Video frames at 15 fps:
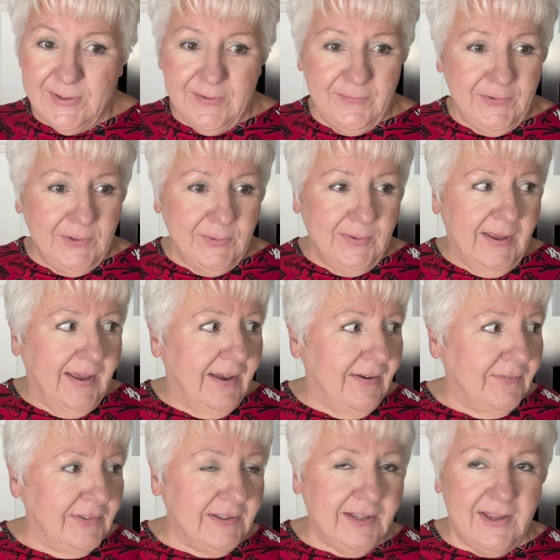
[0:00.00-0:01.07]
If you
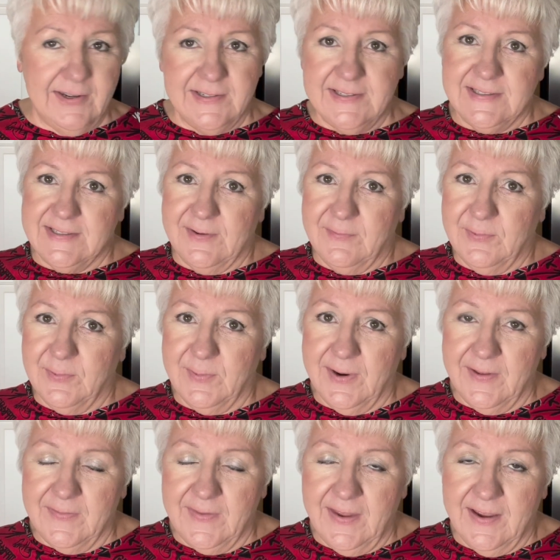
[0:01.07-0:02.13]
have a lot of stuff
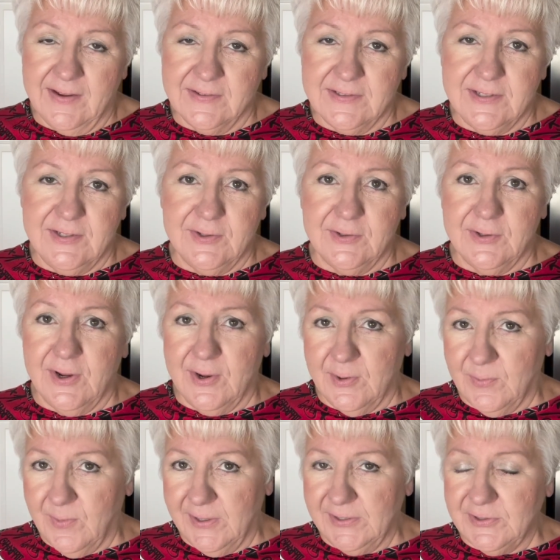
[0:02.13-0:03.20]
around the house and you're not
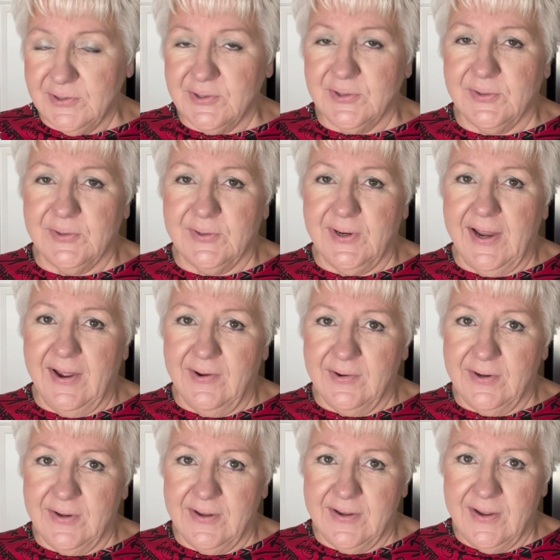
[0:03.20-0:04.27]
quite sure how
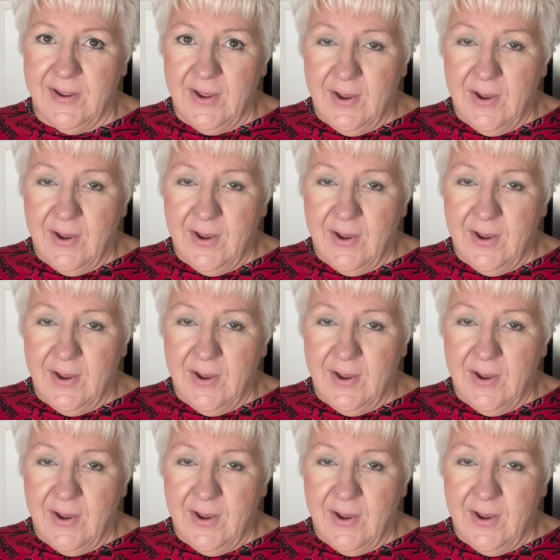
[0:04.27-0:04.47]
to